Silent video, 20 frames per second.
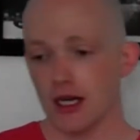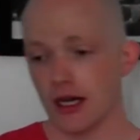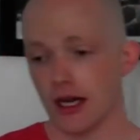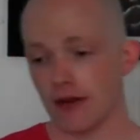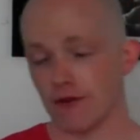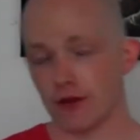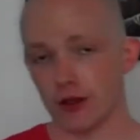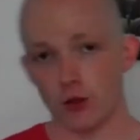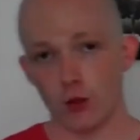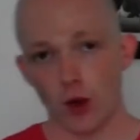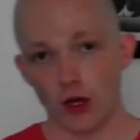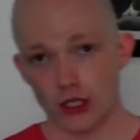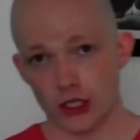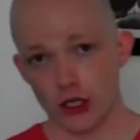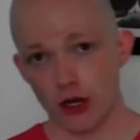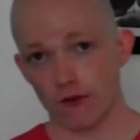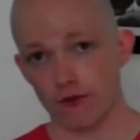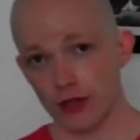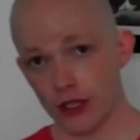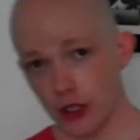If you watched
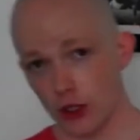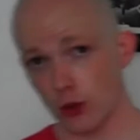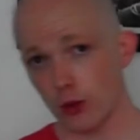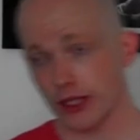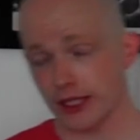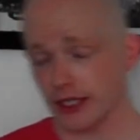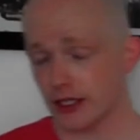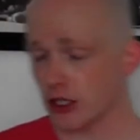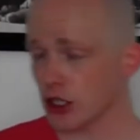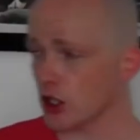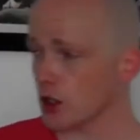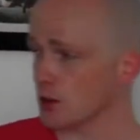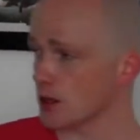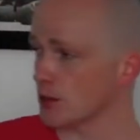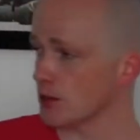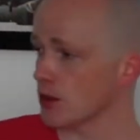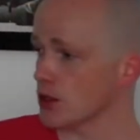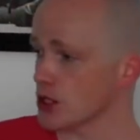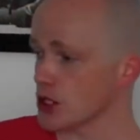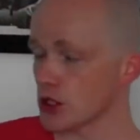our video we did a couple
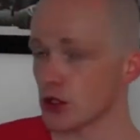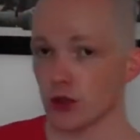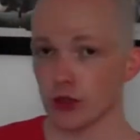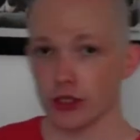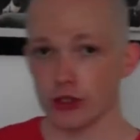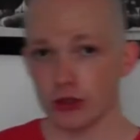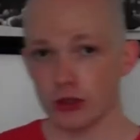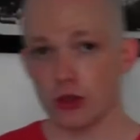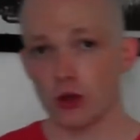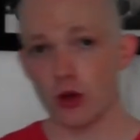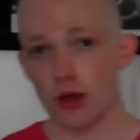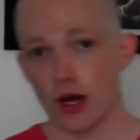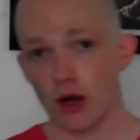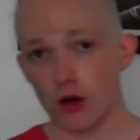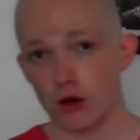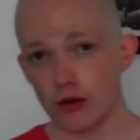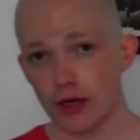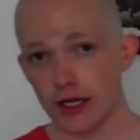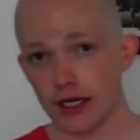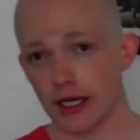of months ago, you'll know that
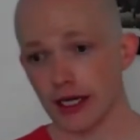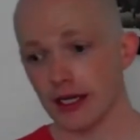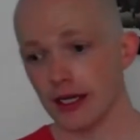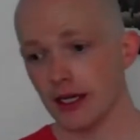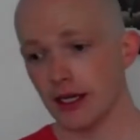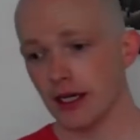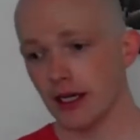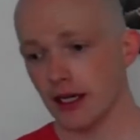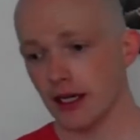already.